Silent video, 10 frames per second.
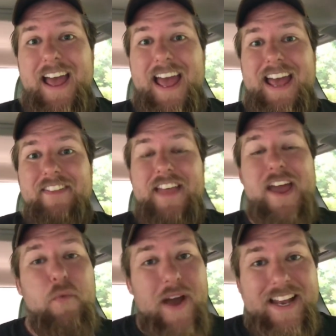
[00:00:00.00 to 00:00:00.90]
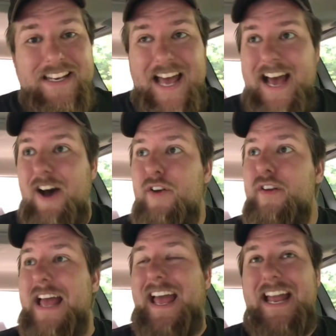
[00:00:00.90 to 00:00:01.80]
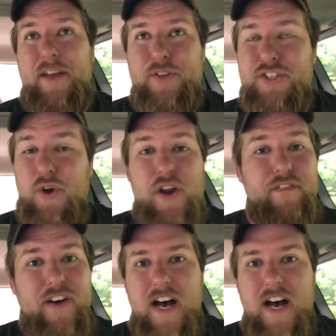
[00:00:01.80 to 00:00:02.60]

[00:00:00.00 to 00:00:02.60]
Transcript: and they went down, and it was sort of.